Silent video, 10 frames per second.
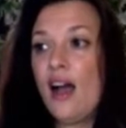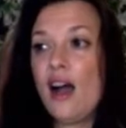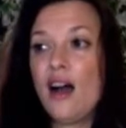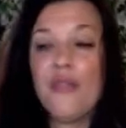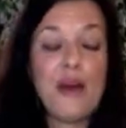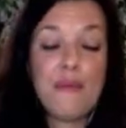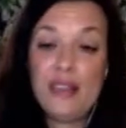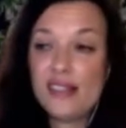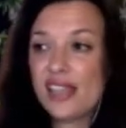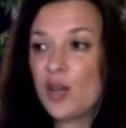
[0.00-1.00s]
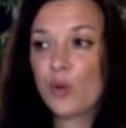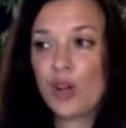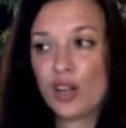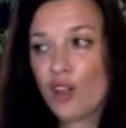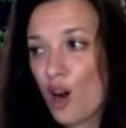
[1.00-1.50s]
That being said, we're
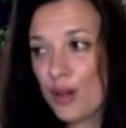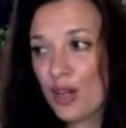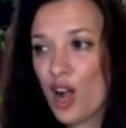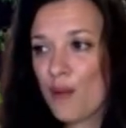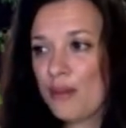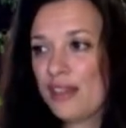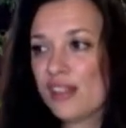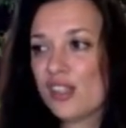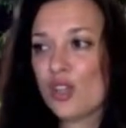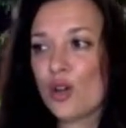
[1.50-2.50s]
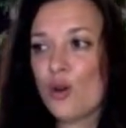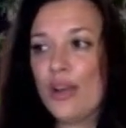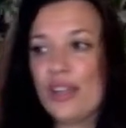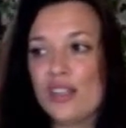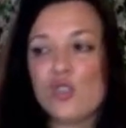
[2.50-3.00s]
not carbon copies, so
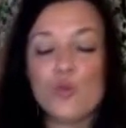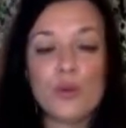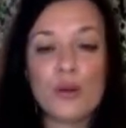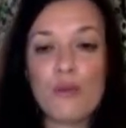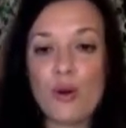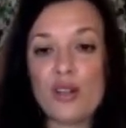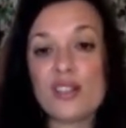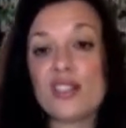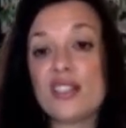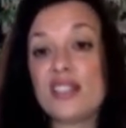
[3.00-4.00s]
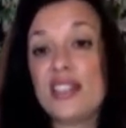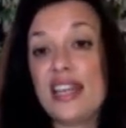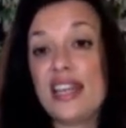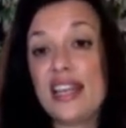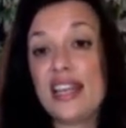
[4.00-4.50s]
it's super important to take a
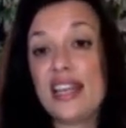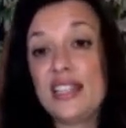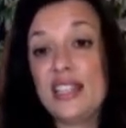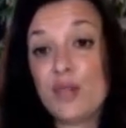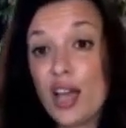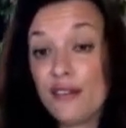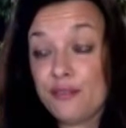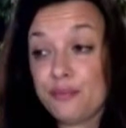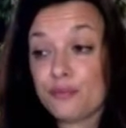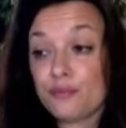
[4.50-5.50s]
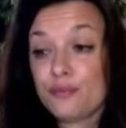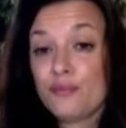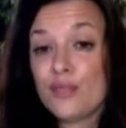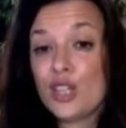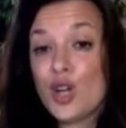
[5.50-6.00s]
deeper dive.
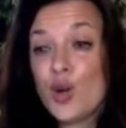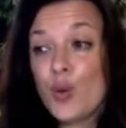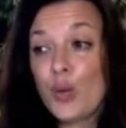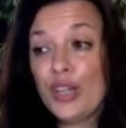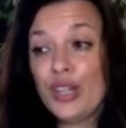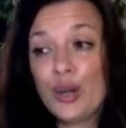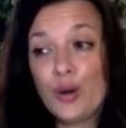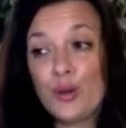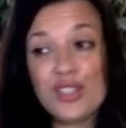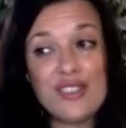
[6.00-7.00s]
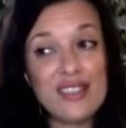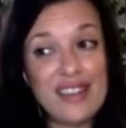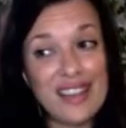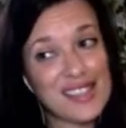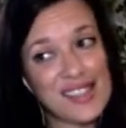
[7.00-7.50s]
We're going to go to the
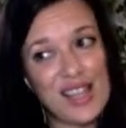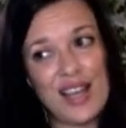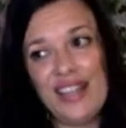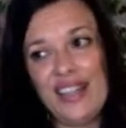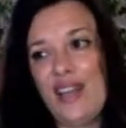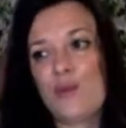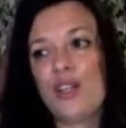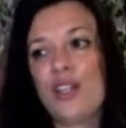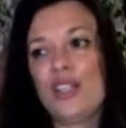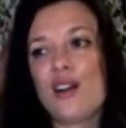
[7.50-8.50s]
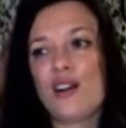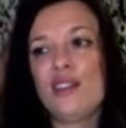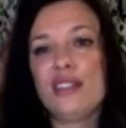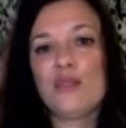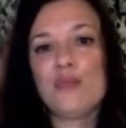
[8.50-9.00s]
next slide, and we're going to talk a
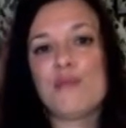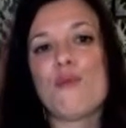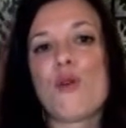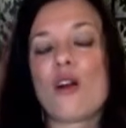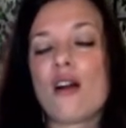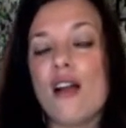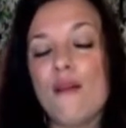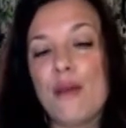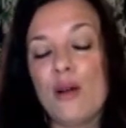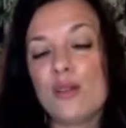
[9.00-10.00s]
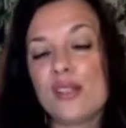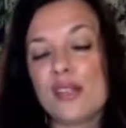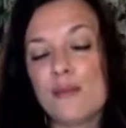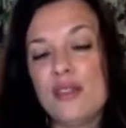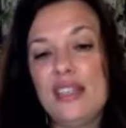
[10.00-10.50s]
little bit more about
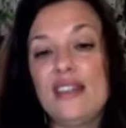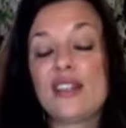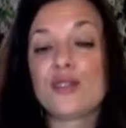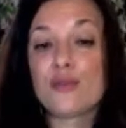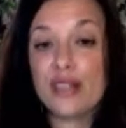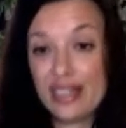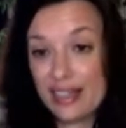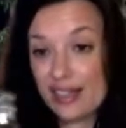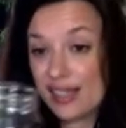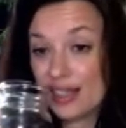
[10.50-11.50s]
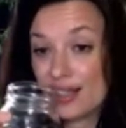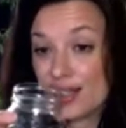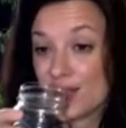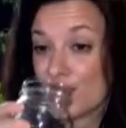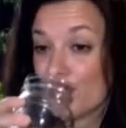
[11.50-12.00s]
some of the ingredients
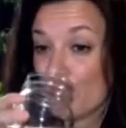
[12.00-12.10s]
lists.